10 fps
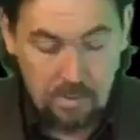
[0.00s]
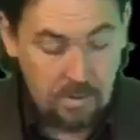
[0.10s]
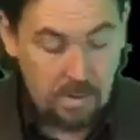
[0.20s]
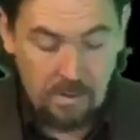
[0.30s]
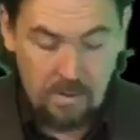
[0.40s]
yeah,
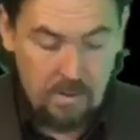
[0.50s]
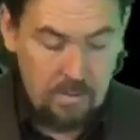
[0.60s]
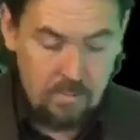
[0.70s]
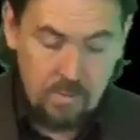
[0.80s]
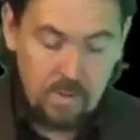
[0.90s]
yeah,
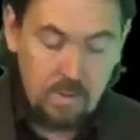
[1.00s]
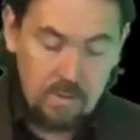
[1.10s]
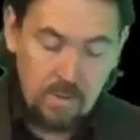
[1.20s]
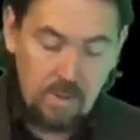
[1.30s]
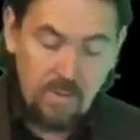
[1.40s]

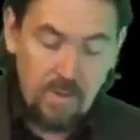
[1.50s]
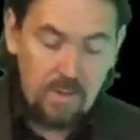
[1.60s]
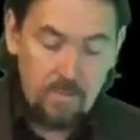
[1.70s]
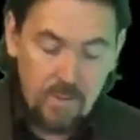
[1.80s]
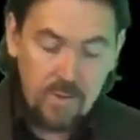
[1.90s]
Protocol
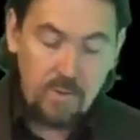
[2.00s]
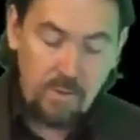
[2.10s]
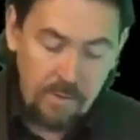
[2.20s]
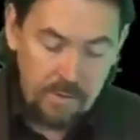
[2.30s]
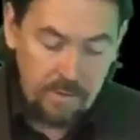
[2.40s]
12, the
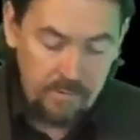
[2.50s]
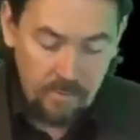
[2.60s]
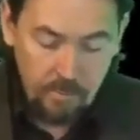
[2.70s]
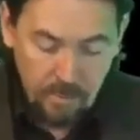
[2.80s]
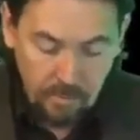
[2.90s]
majority
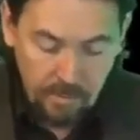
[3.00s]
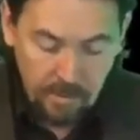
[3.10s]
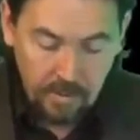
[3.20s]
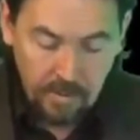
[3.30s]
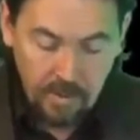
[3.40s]
of the
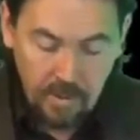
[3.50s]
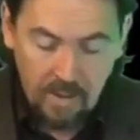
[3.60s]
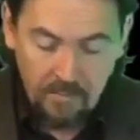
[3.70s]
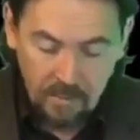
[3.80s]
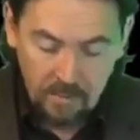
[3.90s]
public
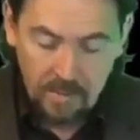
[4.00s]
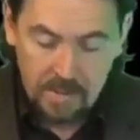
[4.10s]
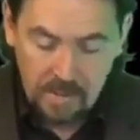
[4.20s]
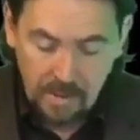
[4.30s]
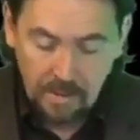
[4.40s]
have not
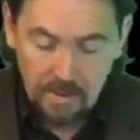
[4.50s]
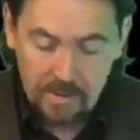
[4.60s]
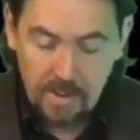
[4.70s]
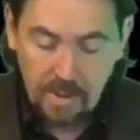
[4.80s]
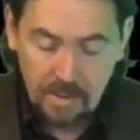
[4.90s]
the
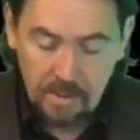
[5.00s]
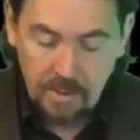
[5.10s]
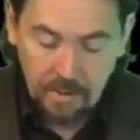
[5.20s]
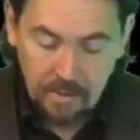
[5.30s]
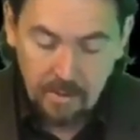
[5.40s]
slightest
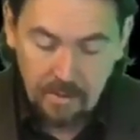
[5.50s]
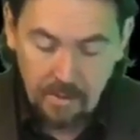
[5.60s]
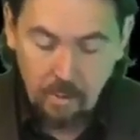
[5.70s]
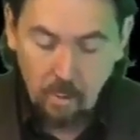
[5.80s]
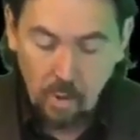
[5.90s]
idea
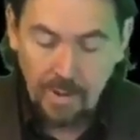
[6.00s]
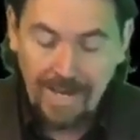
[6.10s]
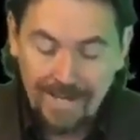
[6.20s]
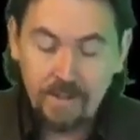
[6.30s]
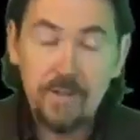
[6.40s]

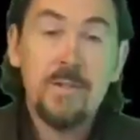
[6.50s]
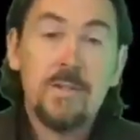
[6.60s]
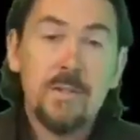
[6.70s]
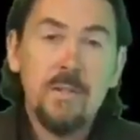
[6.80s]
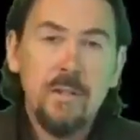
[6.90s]
what
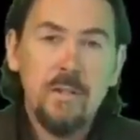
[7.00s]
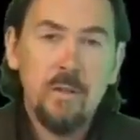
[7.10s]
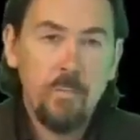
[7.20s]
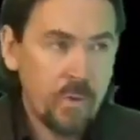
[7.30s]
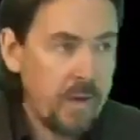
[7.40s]
ends
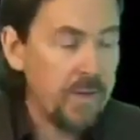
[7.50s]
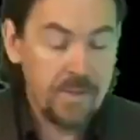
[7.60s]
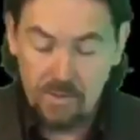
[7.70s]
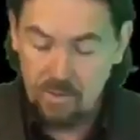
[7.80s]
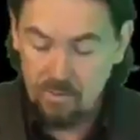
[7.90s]
the
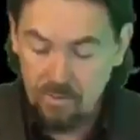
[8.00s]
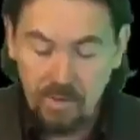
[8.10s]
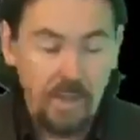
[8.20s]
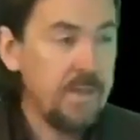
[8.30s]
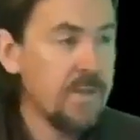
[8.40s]
press
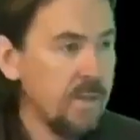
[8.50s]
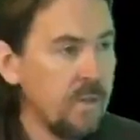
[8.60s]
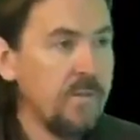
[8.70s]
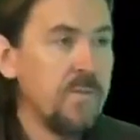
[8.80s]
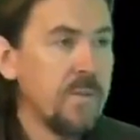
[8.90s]
really
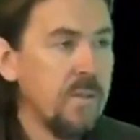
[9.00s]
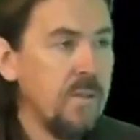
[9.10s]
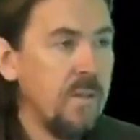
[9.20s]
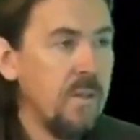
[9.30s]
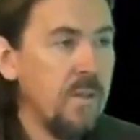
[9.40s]
serves.
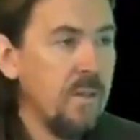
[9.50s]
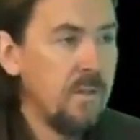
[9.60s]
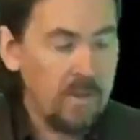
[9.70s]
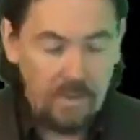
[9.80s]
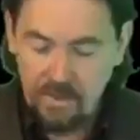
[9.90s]

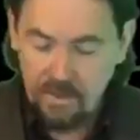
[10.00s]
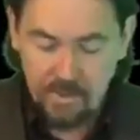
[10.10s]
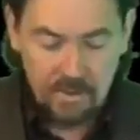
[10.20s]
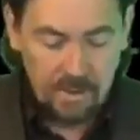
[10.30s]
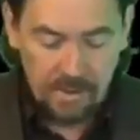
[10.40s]
Right?
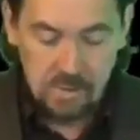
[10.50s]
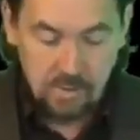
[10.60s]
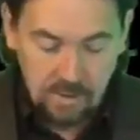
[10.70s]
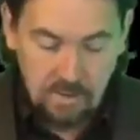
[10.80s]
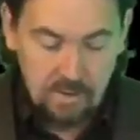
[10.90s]
right. So
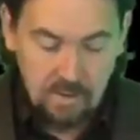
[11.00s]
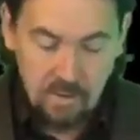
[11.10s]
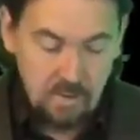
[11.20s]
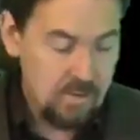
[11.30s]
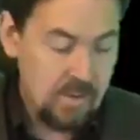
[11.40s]
that's
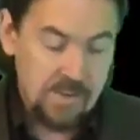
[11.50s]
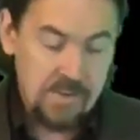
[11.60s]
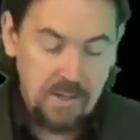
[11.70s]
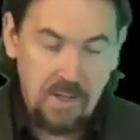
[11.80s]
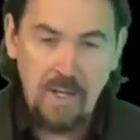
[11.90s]
written,
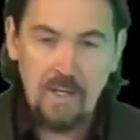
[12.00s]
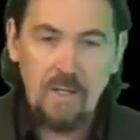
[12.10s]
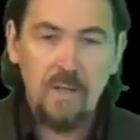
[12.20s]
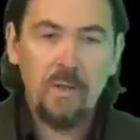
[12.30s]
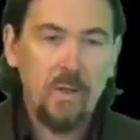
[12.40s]
let's say,
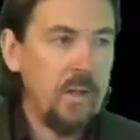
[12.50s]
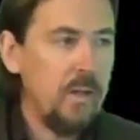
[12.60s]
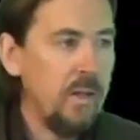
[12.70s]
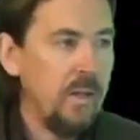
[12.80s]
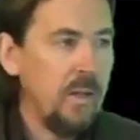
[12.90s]

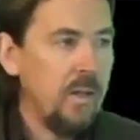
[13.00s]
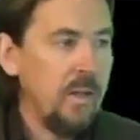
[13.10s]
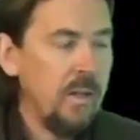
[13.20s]
1830.